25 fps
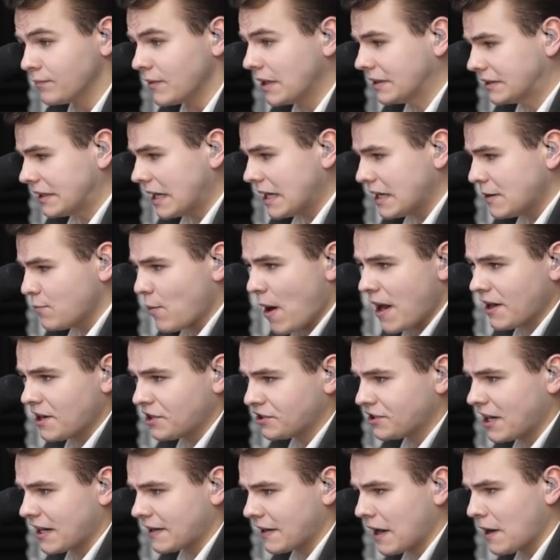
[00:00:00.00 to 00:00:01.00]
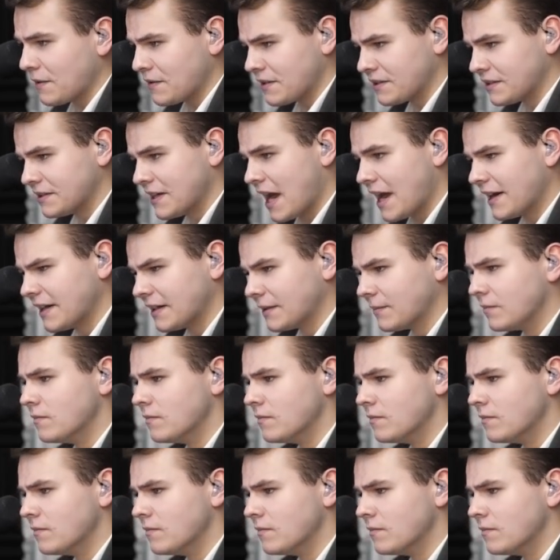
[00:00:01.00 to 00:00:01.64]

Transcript: Let's anyway just check that out. This landing.